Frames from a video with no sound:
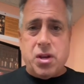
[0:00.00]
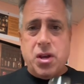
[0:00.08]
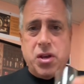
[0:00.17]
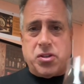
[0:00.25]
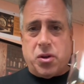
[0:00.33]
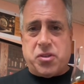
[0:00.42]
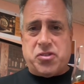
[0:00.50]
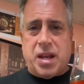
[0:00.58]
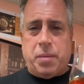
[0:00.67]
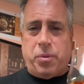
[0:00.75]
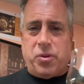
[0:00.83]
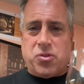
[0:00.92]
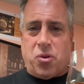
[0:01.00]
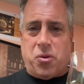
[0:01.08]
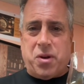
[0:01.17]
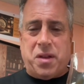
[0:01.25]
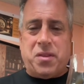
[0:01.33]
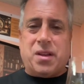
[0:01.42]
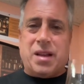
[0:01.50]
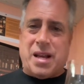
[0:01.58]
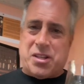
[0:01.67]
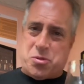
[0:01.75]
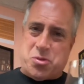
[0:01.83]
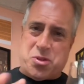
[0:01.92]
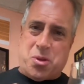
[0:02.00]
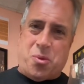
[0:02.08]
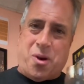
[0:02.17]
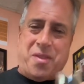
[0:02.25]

So the sample's already in the glass. This is the one